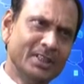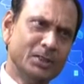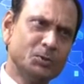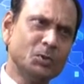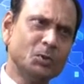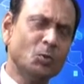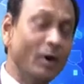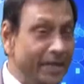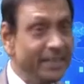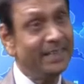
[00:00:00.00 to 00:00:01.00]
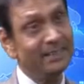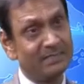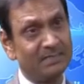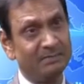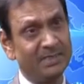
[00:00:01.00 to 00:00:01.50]
So, quality health
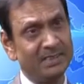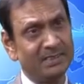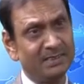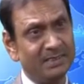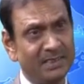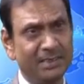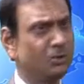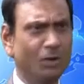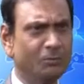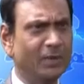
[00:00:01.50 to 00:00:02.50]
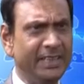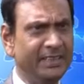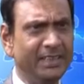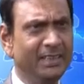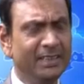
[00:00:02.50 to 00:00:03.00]
service, it is not only
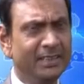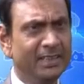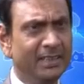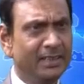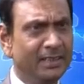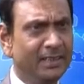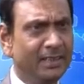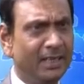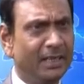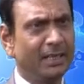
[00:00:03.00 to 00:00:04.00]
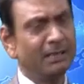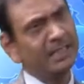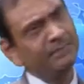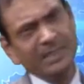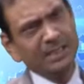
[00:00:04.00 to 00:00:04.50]
the
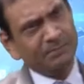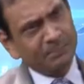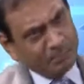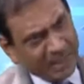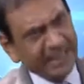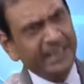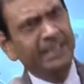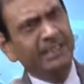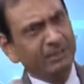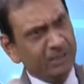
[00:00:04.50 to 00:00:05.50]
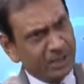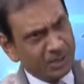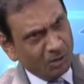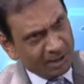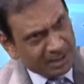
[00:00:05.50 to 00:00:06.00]
giving the money, it is
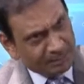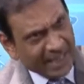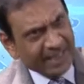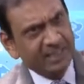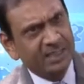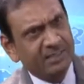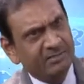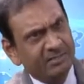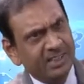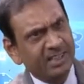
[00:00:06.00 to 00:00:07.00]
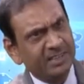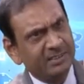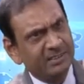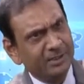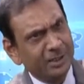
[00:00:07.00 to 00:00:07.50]
not supplying the
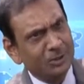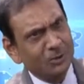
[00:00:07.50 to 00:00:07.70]
drugs, it is